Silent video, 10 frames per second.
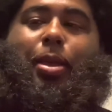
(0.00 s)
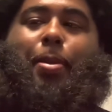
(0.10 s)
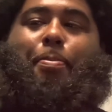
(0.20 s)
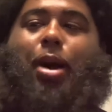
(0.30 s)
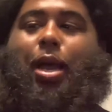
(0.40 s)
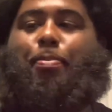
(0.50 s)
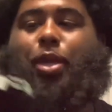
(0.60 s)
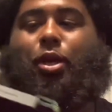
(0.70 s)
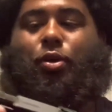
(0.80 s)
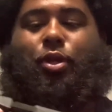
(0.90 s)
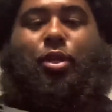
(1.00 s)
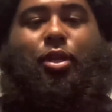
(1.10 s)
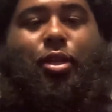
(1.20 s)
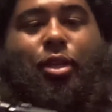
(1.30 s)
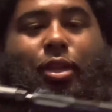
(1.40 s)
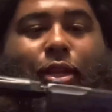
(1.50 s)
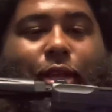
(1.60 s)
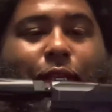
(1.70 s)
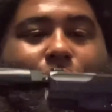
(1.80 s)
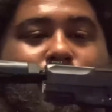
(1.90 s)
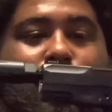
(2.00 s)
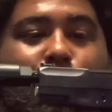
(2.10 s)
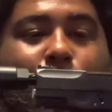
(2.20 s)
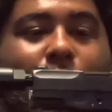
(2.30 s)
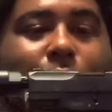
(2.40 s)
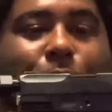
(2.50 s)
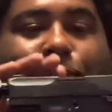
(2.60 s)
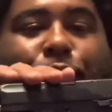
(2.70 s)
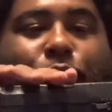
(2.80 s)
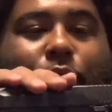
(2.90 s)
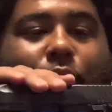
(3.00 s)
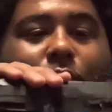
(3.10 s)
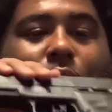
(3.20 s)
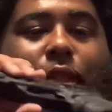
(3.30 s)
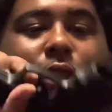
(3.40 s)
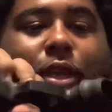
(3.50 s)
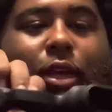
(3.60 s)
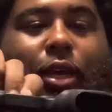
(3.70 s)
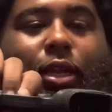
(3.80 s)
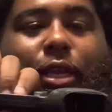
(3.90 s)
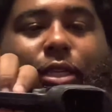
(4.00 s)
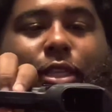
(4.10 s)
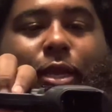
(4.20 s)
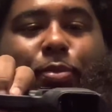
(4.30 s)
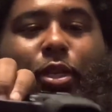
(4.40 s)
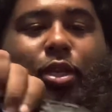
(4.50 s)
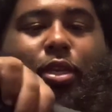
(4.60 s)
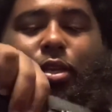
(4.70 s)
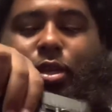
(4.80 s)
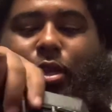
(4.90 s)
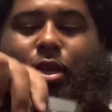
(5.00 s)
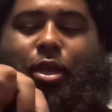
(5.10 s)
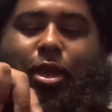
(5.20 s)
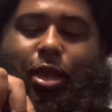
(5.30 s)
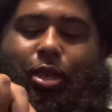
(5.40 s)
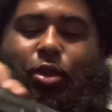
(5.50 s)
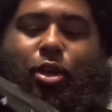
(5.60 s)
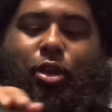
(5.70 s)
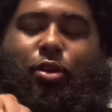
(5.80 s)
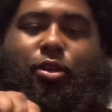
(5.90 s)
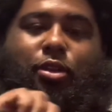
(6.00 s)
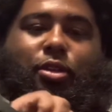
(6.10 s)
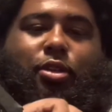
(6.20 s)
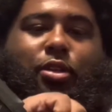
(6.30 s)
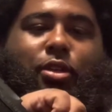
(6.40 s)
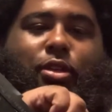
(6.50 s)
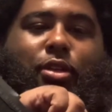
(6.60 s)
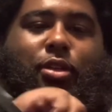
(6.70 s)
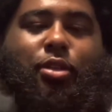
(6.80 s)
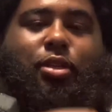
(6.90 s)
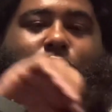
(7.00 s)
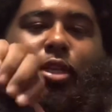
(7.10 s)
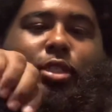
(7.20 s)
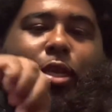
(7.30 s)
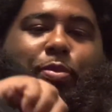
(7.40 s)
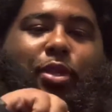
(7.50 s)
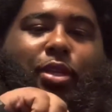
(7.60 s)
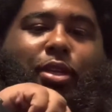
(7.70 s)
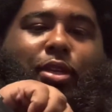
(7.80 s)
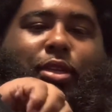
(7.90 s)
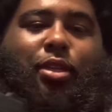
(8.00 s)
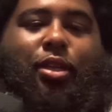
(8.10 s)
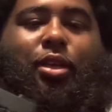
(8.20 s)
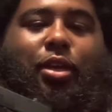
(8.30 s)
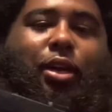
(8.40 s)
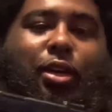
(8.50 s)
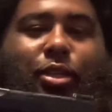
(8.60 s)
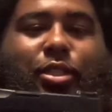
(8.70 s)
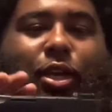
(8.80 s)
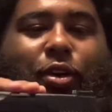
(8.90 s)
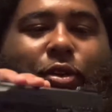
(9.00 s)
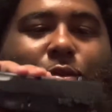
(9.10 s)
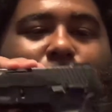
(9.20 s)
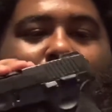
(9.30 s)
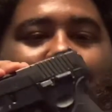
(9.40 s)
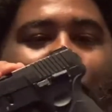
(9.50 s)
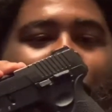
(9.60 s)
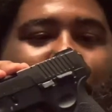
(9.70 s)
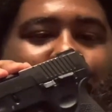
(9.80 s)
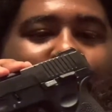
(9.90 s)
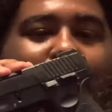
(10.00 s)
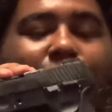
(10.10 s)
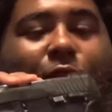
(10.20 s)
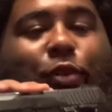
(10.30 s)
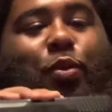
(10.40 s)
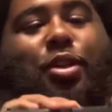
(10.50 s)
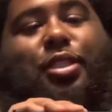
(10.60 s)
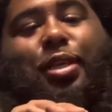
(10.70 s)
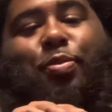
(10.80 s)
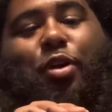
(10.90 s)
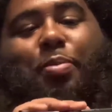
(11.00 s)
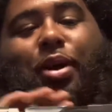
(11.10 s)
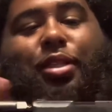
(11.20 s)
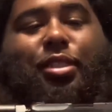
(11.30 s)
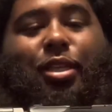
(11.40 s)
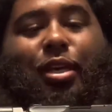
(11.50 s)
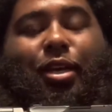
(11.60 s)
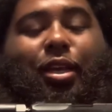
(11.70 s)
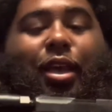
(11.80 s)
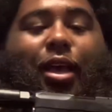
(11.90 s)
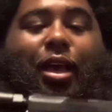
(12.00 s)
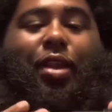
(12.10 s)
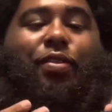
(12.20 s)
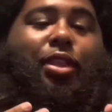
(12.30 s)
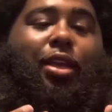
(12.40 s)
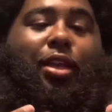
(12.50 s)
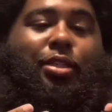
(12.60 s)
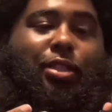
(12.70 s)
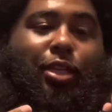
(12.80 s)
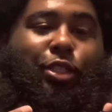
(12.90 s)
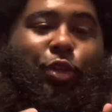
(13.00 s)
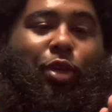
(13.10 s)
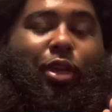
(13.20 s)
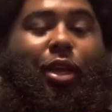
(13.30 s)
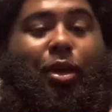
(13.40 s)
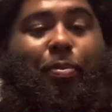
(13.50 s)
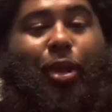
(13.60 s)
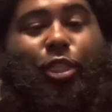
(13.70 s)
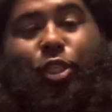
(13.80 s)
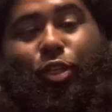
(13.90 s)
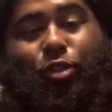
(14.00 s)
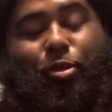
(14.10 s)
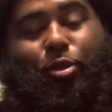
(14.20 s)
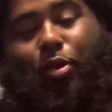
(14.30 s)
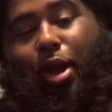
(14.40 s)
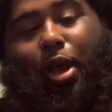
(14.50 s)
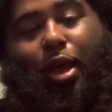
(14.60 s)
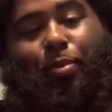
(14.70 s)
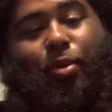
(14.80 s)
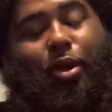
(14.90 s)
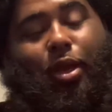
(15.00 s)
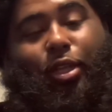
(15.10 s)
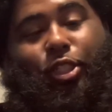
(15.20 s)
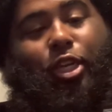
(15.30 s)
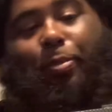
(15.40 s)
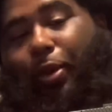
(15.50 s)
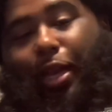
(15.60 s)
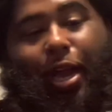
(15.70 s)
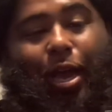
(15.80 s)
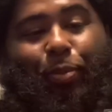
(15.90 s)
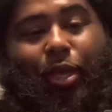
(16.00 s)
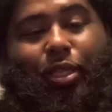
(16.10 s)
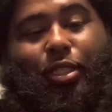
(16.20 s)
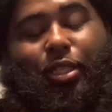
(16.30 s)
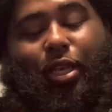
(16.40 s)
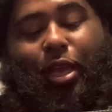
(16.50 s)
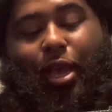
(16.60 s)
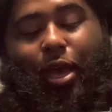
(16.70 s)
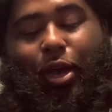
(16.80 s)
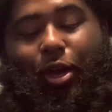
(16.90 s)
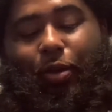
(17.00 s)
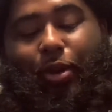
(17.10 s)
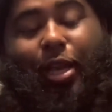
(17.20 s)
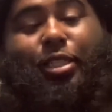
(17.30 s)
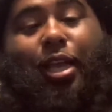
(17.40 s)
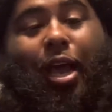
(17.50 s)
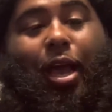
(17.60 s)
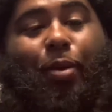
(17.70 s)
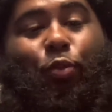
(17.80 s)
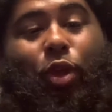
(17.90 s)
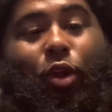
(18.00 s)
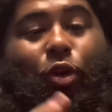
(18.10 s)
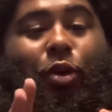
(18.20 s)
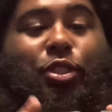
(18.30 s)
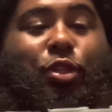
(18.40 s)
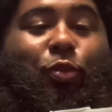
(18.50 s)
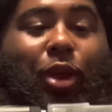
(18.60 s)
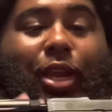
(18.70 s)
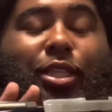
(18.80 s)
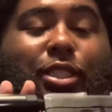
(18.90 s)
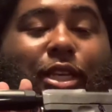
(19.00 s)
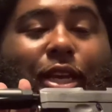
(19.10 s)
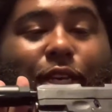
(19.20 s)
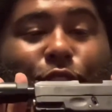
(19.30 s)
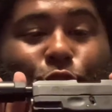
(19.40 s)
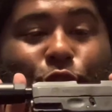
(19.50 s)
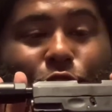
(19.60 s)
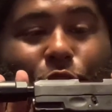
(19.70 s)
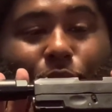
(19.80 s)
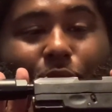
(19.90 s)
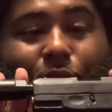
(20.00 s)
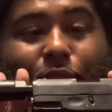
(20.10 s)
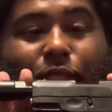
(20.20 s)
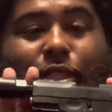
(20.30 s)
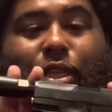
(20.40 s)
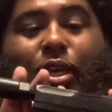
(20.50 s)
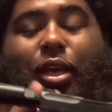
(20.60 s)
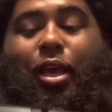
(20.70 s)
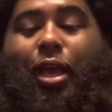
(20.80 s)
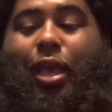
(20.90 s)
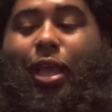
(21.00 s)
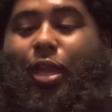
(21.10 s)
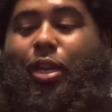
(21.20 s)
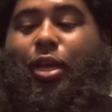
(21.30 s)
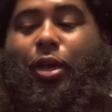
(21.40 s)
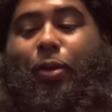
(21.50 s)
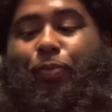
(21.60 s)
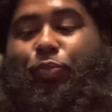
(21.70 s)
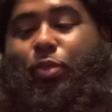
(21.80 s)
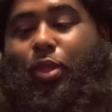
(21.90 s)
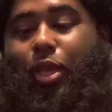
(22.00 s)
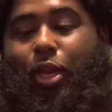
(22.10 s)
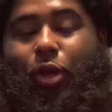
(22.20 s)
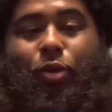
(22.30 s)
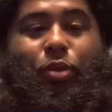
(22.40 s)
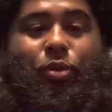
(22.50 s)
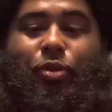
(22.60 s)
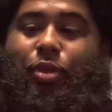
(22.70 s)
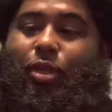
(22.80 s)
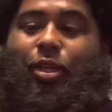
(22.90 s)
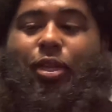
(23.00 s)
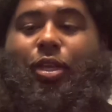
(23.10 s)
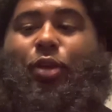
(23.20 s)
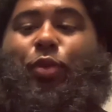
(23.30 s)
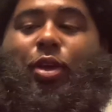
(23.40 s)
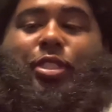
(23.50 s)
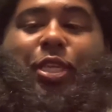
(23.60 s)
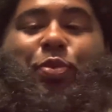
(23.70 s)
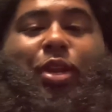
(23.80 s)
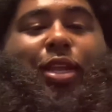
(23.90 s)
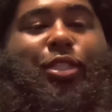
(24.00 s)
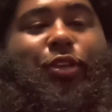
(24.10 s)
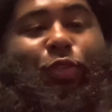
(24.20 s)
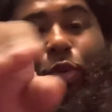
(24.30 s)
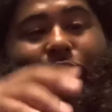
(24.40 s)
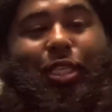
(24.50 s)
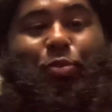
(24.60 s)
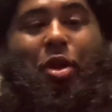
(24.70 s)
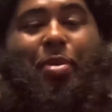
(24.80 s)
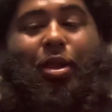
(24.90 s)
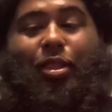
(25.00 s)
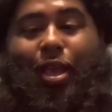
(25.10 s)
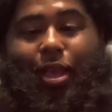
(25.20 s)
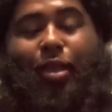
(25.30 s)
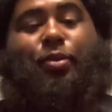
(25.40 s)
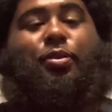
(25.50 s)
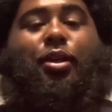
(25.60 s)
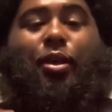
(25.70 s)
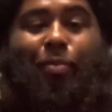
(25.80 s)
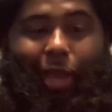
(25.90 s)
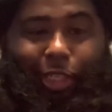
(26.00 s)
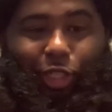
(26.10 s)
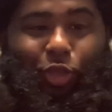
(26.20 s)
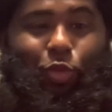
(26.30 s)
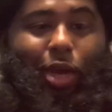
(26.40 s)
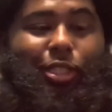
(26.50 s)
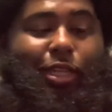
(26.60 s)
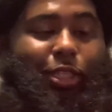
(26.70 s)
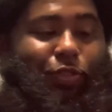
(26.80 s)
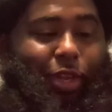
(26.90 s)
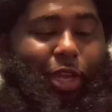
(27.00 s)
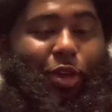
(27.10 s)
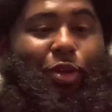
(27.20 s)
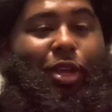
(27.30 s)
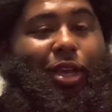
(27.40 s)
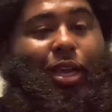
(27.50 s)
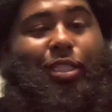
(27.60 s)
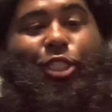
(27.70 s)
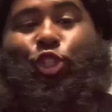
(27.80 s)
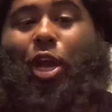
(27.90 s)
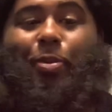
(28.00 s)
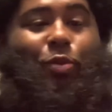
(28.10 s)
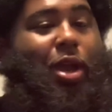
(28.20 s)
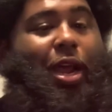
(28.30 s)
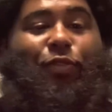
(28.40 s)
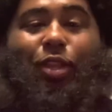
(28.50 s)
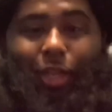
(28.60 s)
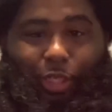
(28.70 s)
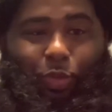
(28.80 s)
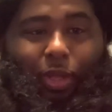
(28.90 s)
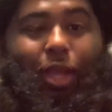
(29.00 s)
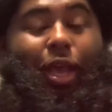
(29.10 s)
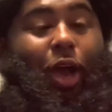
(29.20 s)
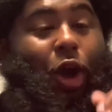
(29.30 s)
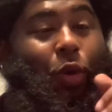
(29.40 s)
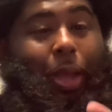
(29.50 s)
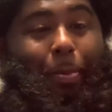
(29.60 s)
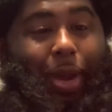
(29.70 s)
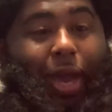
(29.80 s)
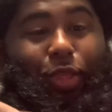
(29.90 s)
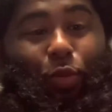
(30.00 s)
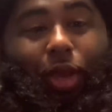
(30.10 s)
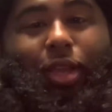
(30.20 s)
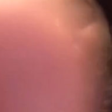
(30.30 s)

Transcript: my build is complete. The gun is empty, and you know, it's empty. So my build is complete. If you want to see more about this gun and everything that's done to it, make sure you subscribe, jump in the comments. Next time we are going to the range to shoot this. And, you know, we're going to see what it is. So if you want to see more about that, make sure you watch the next video because it's dropping right after this one. Oh, and by the way,